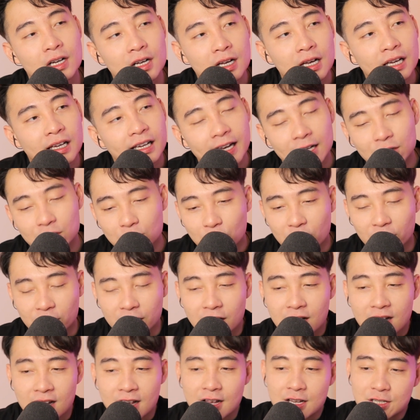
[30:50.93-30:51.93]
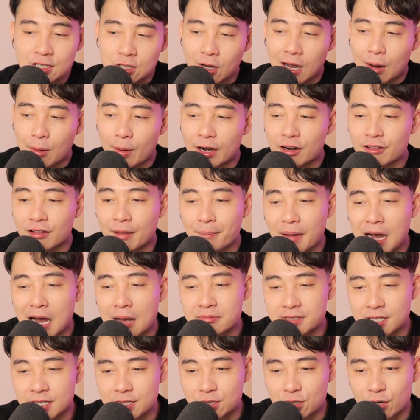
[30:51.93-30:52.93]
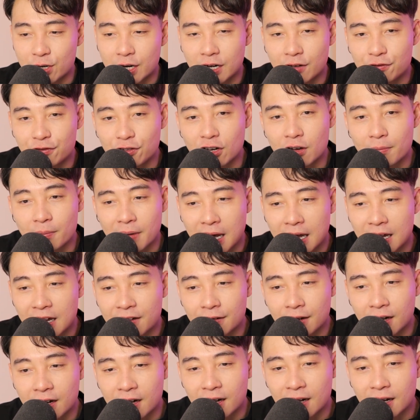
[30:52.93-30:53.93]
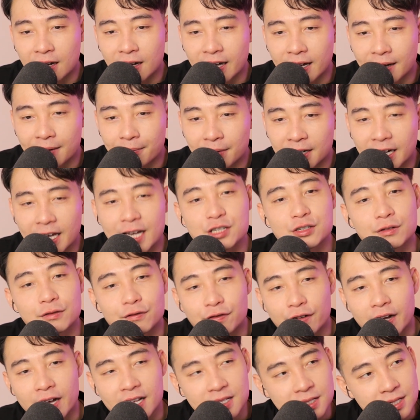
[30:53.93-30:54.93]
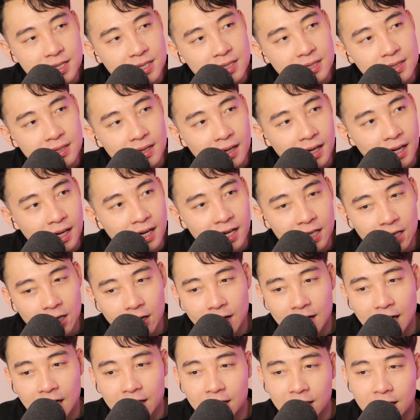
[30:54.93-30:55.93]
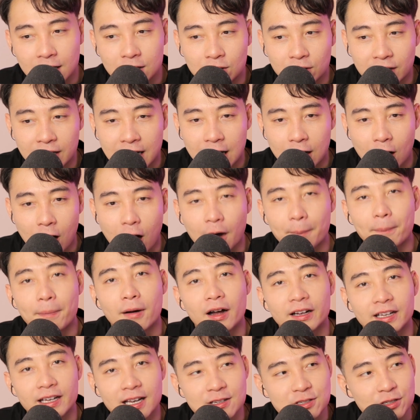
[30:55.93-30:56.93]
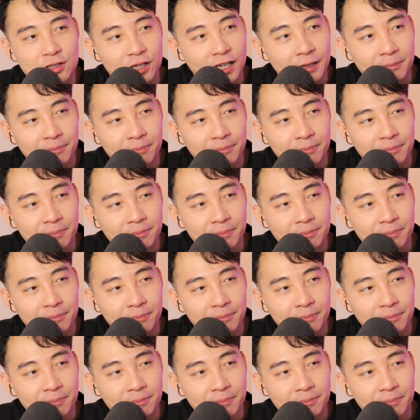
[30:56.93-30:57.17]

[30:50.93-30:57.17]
He had to work. So I went with my mom, sister, and a few of my Malaysian friends here in London to get hot pot yesterday.